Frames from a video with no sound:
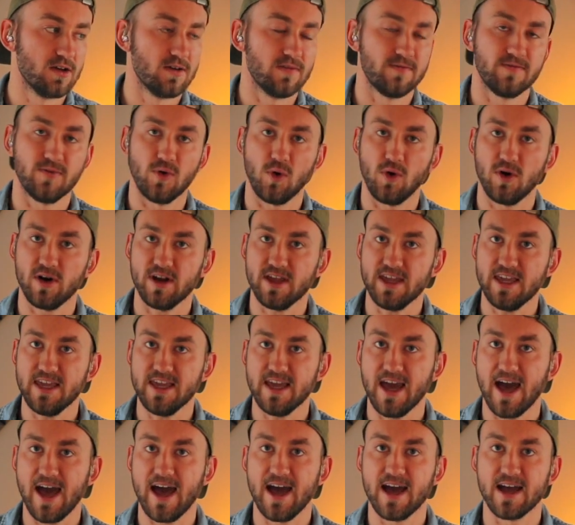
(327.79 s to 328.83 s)
4 E
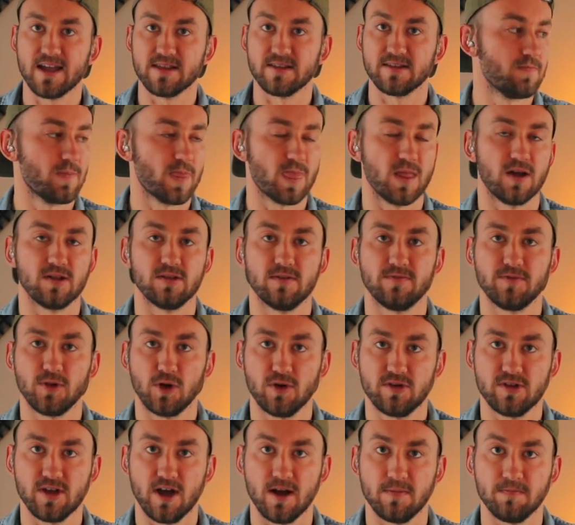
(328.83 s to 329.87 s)
and on the floor
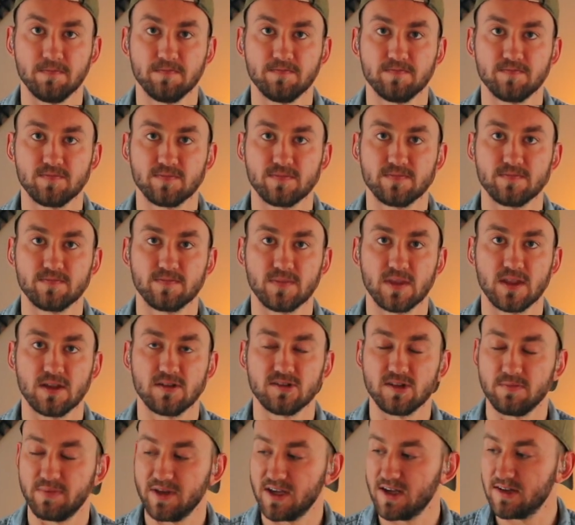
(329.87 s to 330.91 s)
tom. So
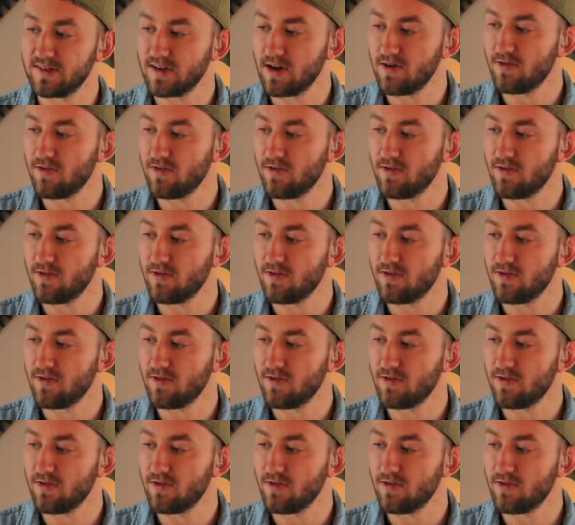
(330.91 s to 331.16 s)
because our